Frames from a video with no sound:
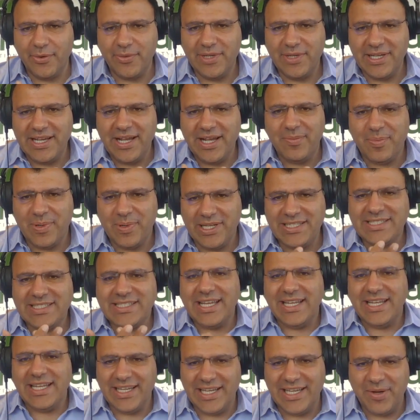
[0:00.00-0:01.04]
only company
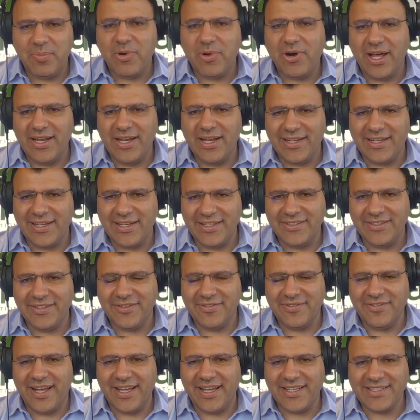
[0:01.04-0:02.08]
selling a product into
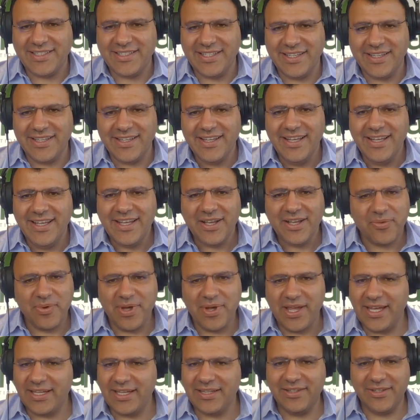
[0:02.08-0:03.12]
fasting.
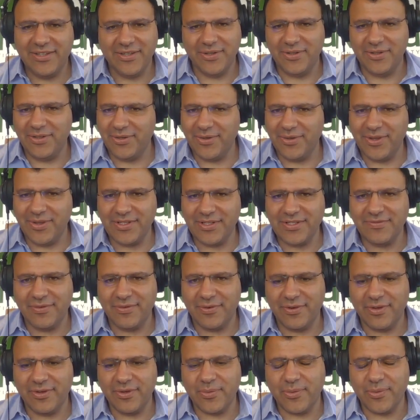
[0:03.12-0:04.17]
We had to do this
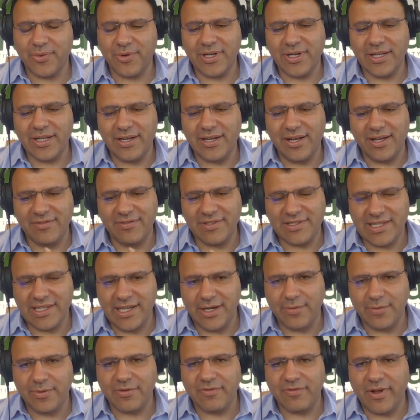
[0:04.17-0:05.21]
for the world, and obviously
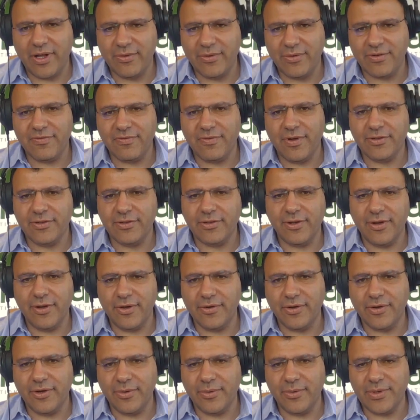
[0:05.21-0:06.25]
our founder Walter
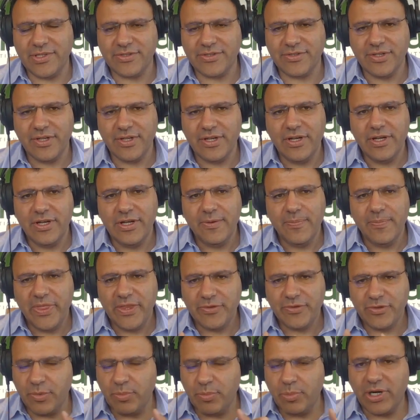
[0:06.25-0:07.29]
Longo was
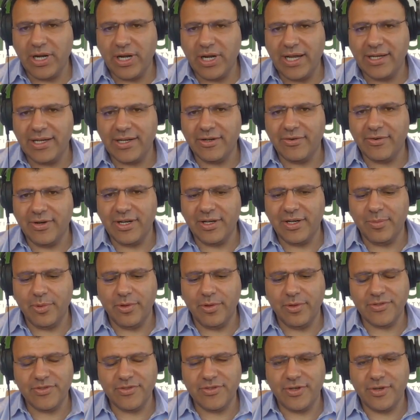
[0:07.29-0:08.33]
super high
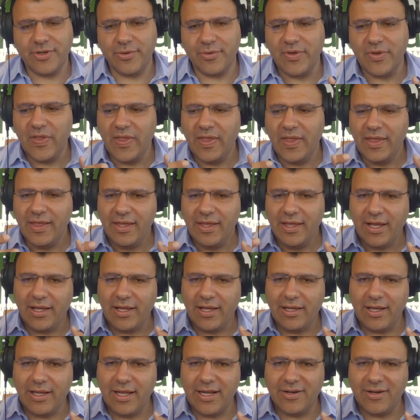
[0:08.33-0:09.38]
credible. So a
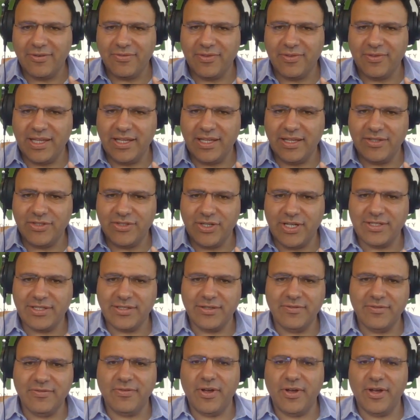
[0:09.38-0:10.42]
lot of the
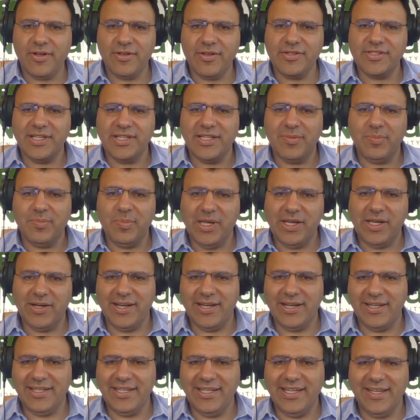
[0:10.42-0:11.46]
Jason Fungs and the Peter
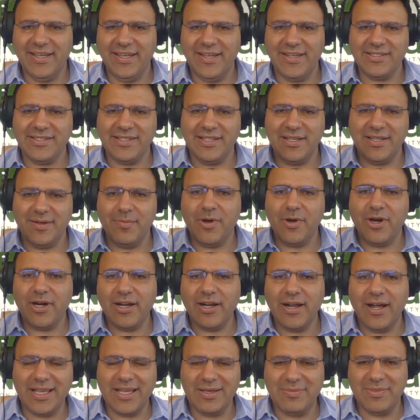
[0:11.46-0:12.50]
Atiyahs and the Mark
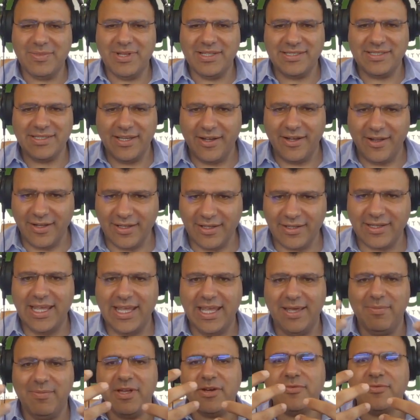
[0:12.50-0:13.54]
Hymans, they all
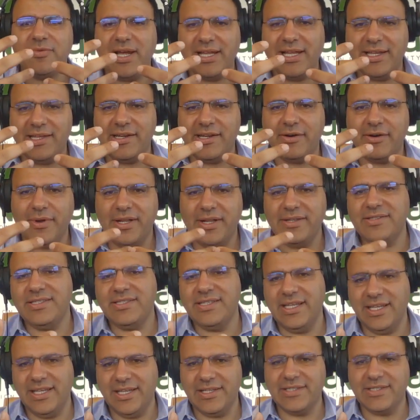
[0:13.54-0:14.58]
came and rallied around
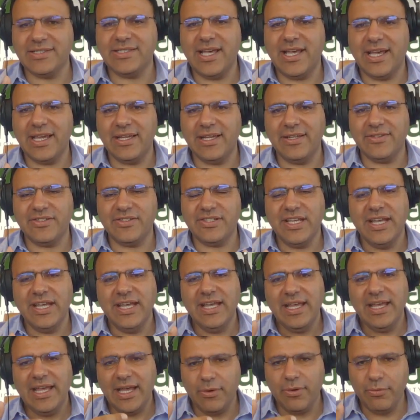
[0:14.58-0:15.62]
seeing his science,
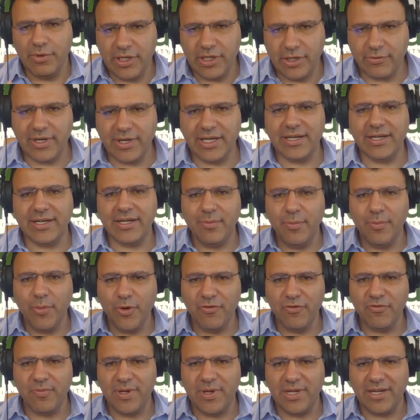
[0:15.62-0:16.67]
and we created a
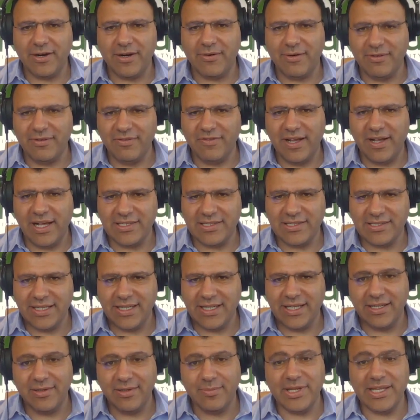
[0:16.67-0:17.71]
movement around fasting,
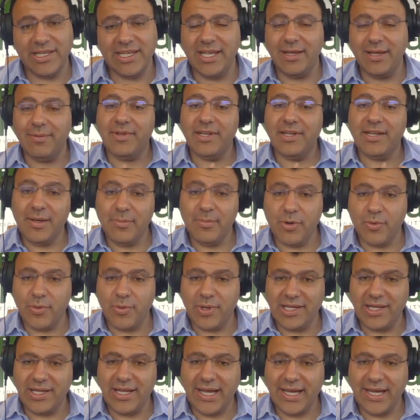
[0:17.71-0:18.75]
and it became the number
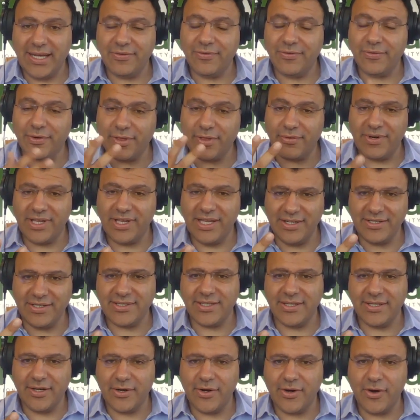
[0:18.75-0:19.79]
one diet for 3 years
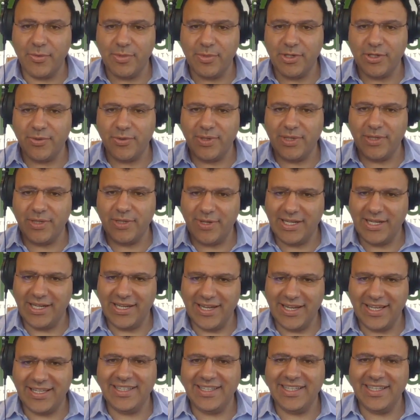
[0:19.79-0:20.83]
in a row between
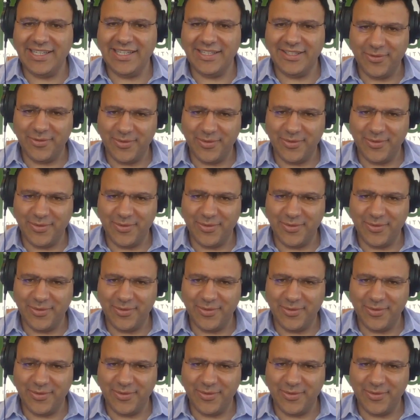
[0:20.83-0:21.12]
2019 and